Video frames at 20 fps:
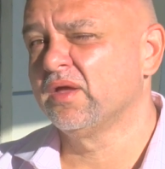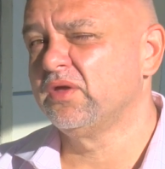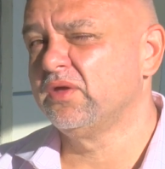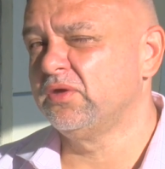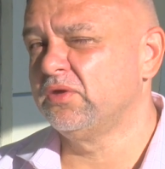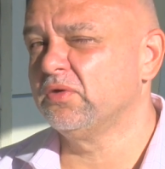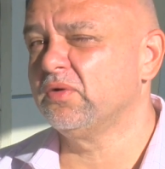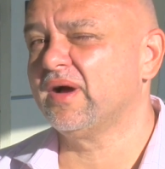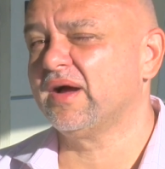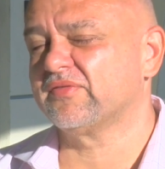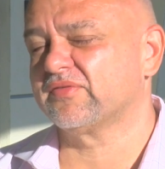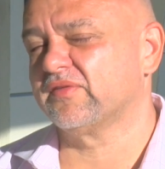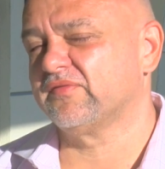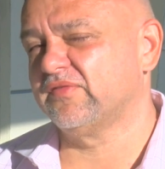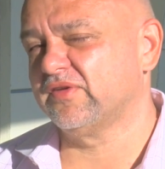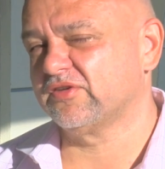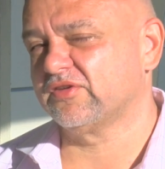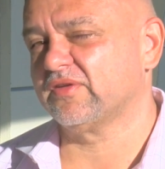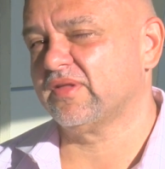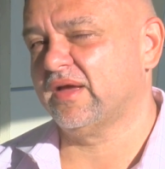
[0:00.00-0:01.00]
You have to
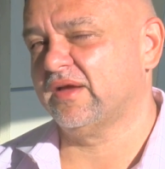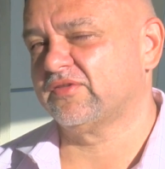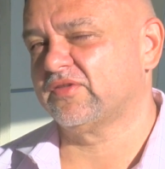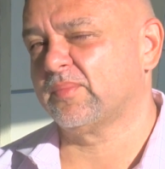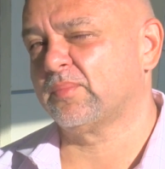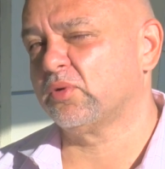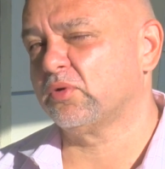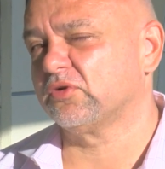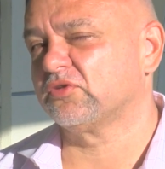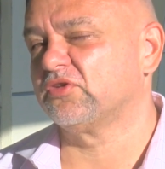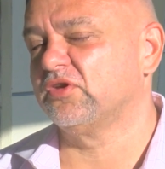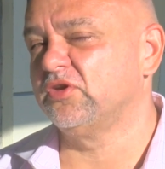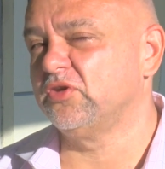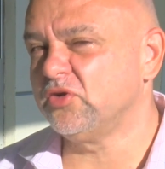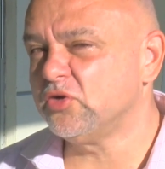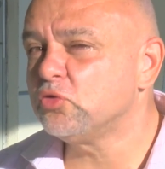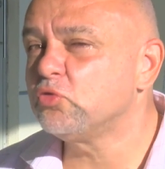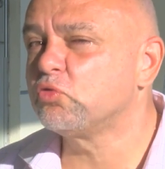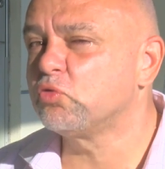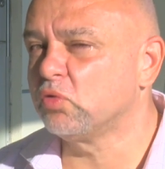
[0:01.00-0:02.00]
visualize the person
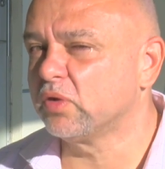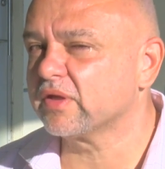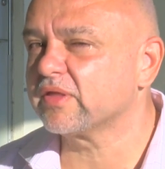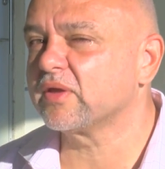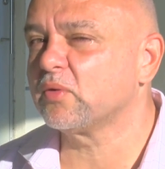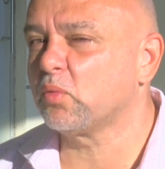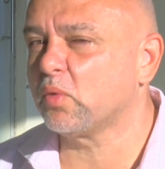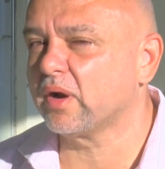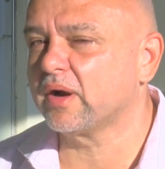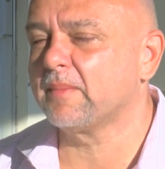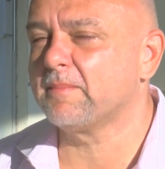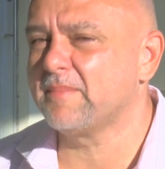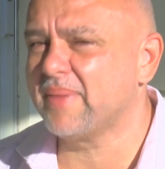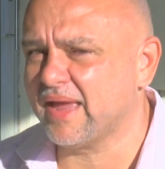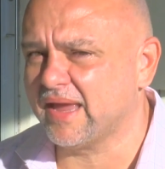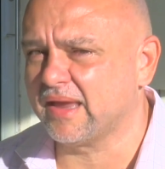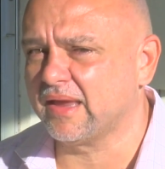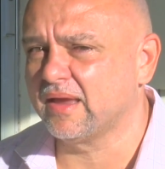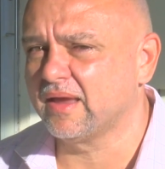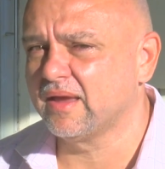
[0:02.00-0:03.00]
you really want to
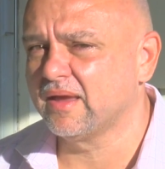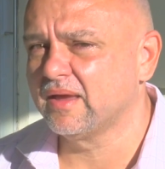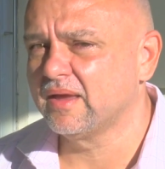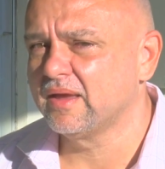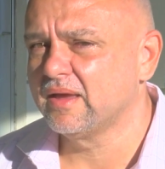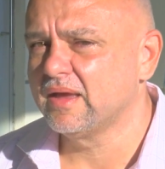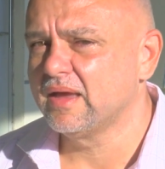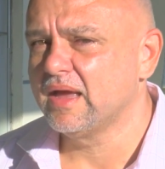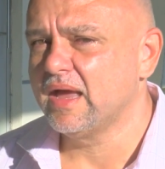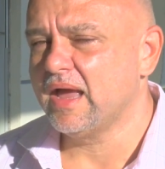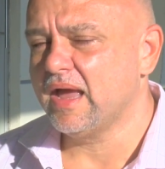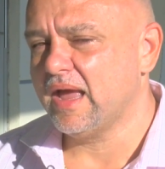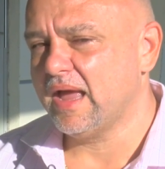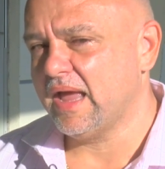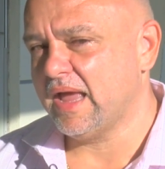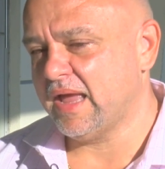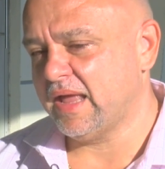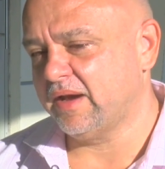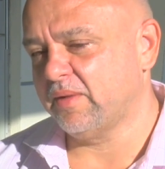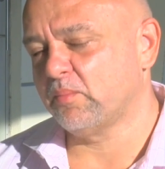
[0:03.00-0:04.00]
be
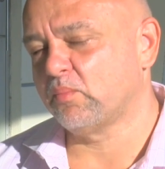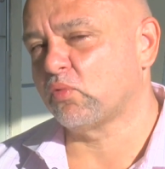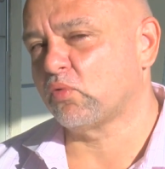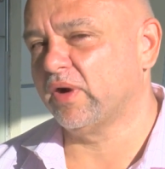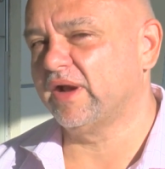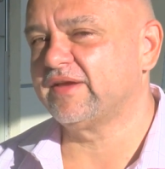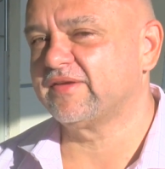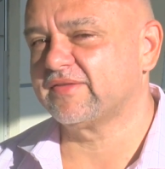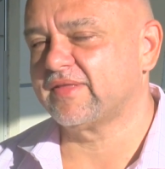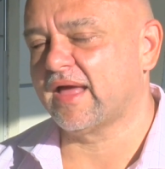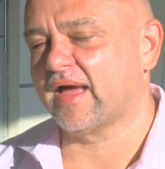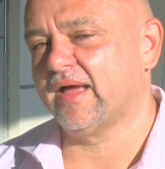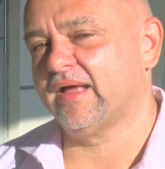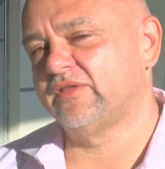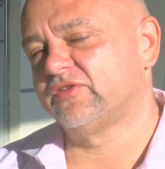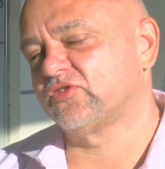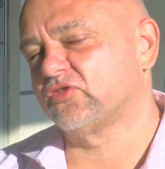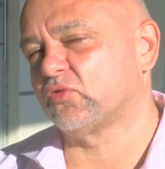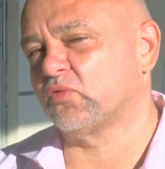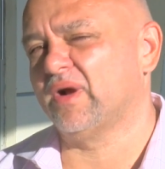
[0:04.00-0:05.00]
and embrace that
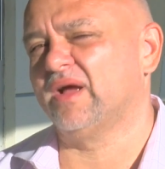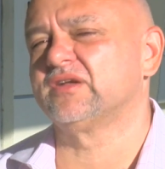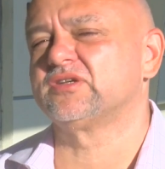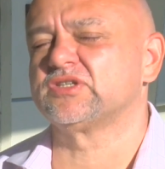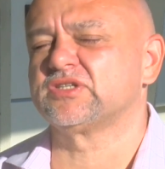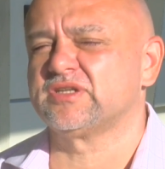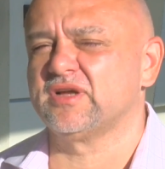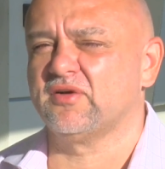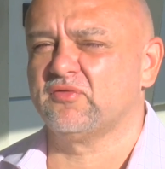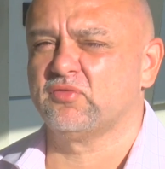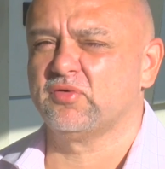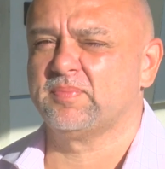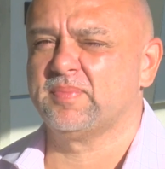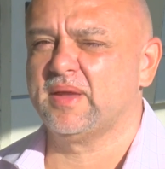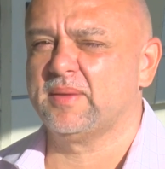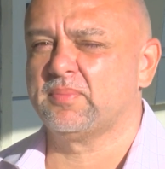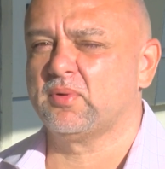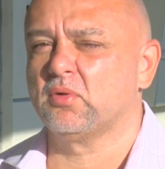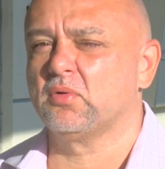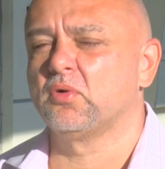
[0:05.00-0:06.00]
and surround yourself with
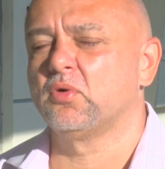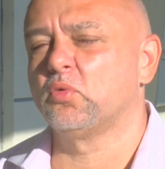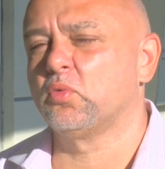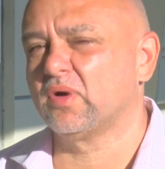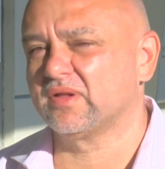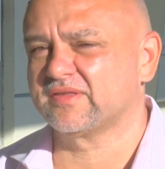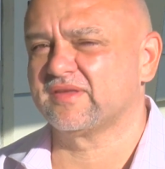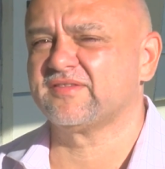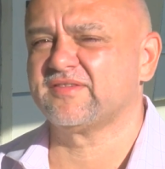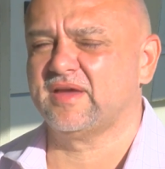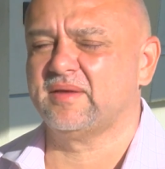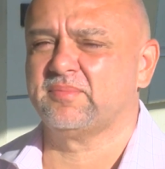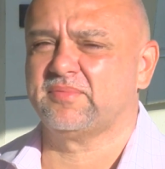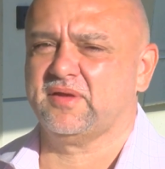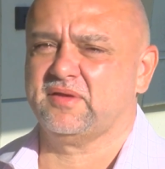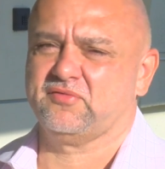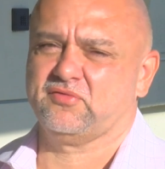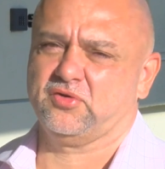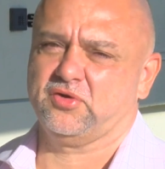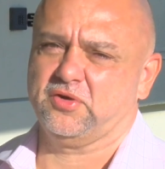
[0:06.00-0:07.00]
people who want the same
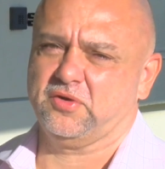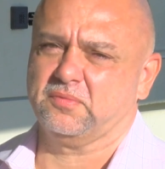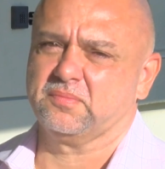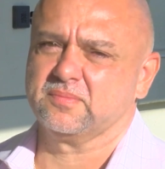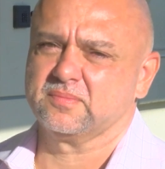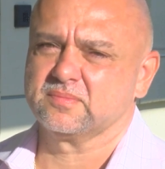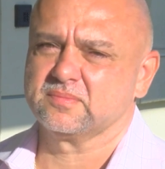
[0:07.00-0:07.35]
thing for you.